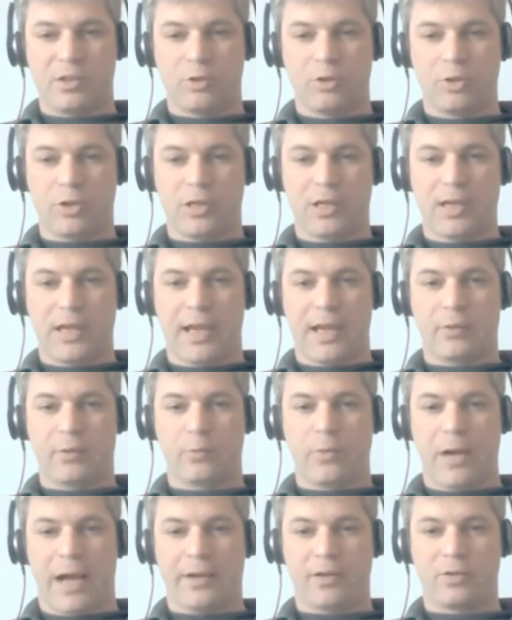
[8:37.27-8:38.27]
you're looking at
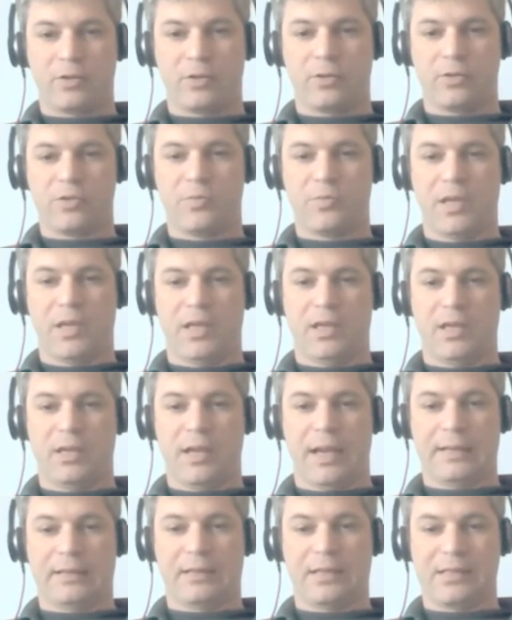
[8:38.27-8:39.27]
radicals being
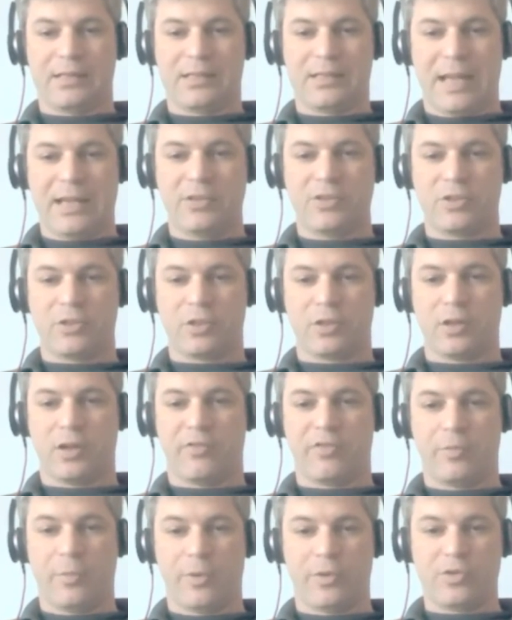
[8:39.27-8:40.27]
at the center
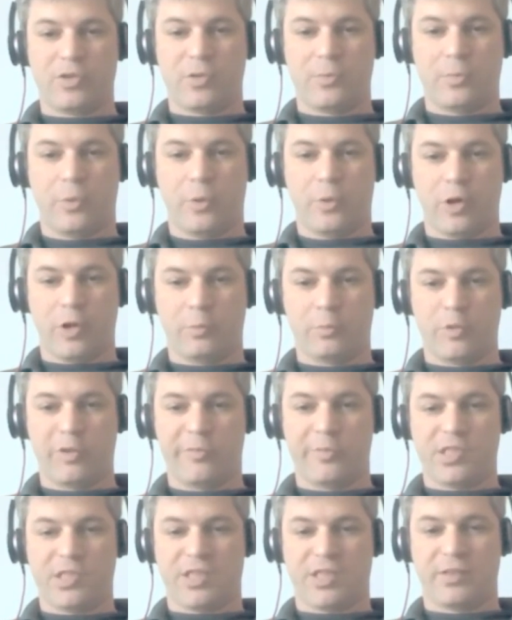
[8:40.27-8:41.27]
of the most important
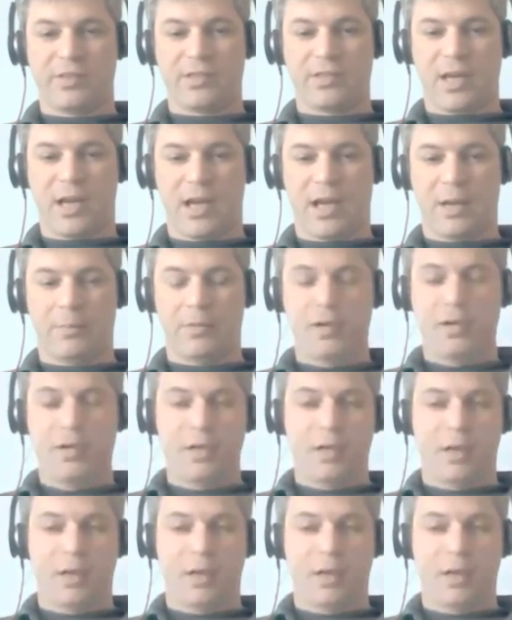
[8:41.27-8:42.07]
movements of the time.